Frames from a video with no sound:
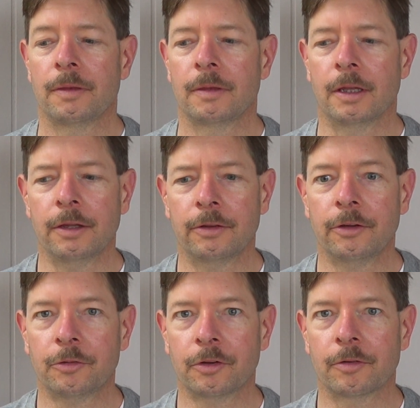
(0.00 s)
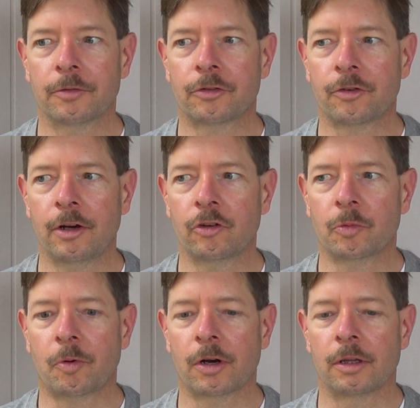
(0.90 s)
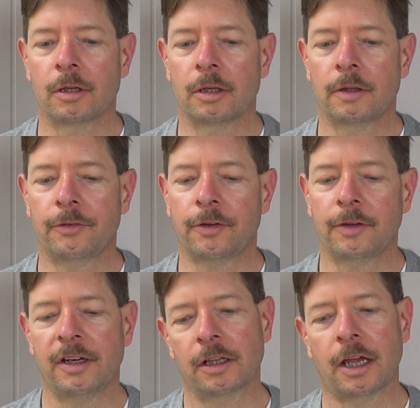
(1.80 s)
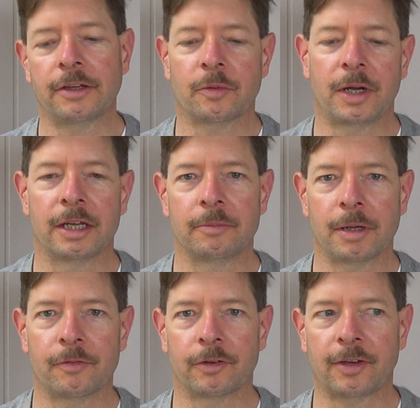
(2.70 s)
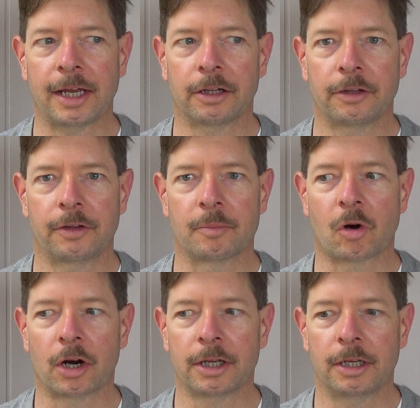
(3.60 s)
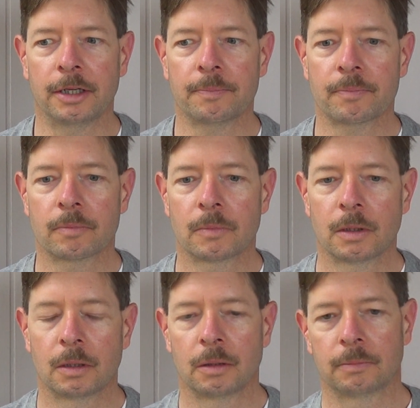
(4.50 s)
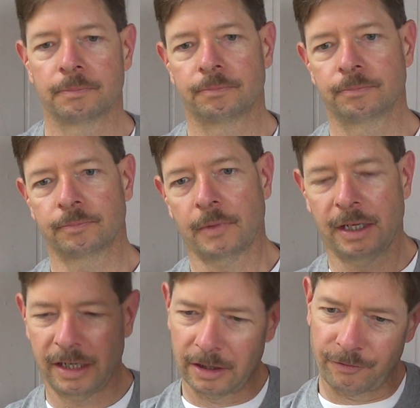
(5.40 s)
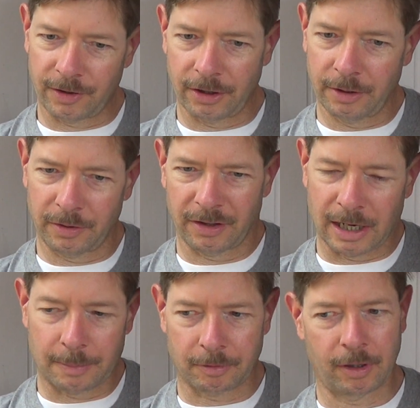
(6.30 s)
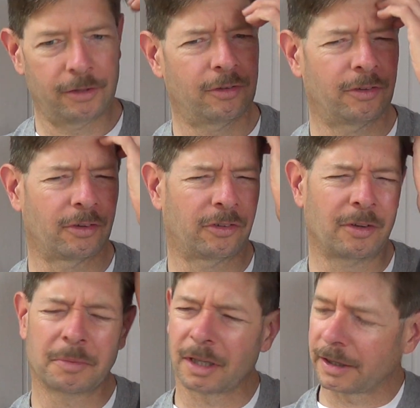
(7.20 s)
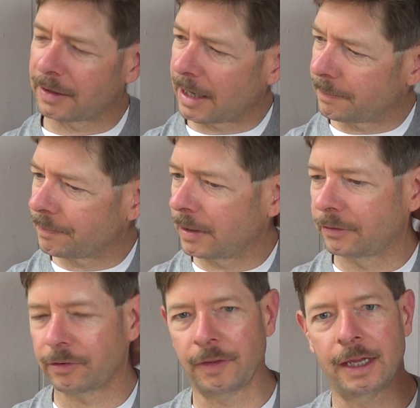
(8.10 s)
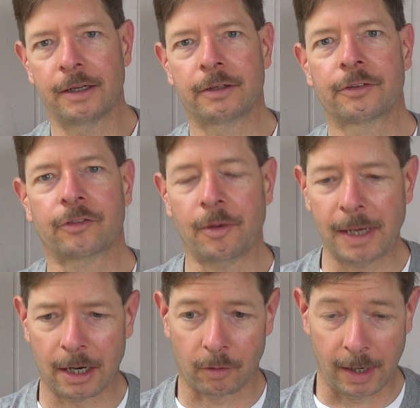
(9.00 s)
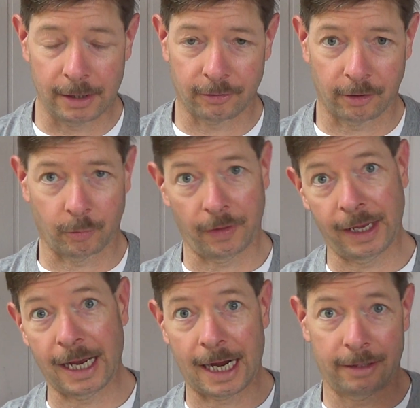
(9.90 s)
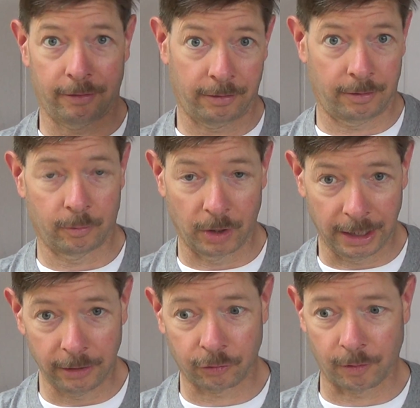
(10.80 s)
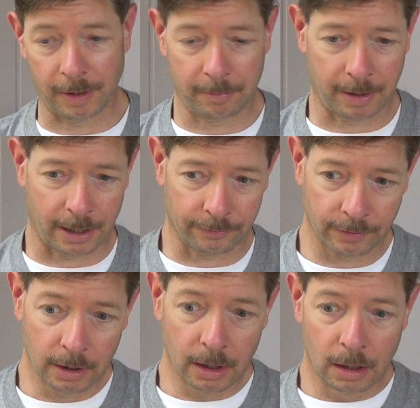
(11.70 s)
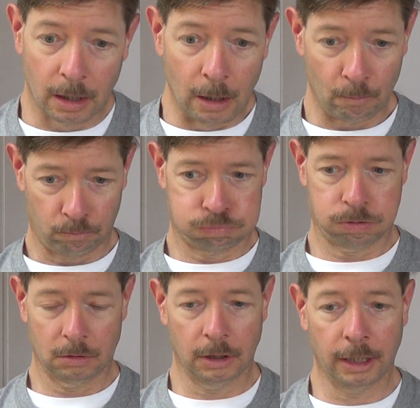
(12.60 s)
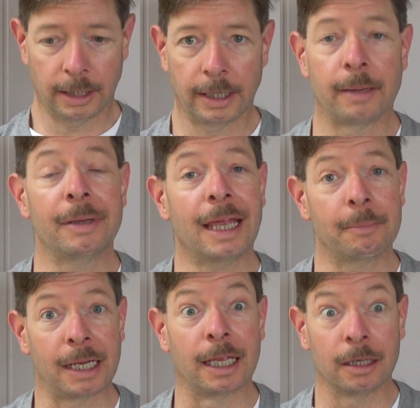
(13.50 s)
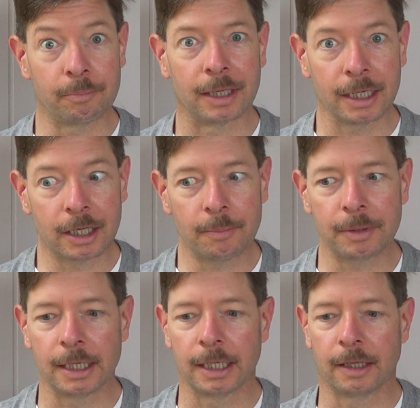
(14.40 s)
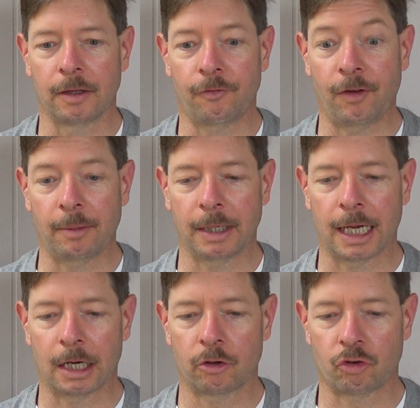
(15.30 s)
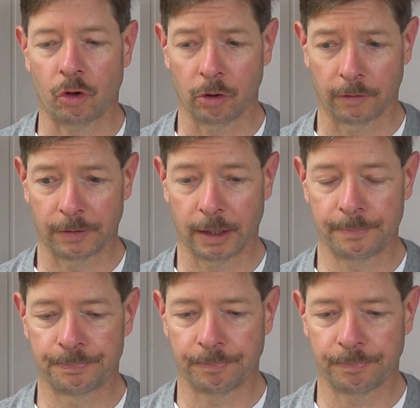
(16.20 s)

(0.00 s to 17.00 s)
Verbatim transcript: This is the strangest part. They said they didn't like the way InBev was handling their marketing and interfering with their operations or something like that. And so they somehow arranged it where they got released from InBev and became an independent company again. Their family got control of the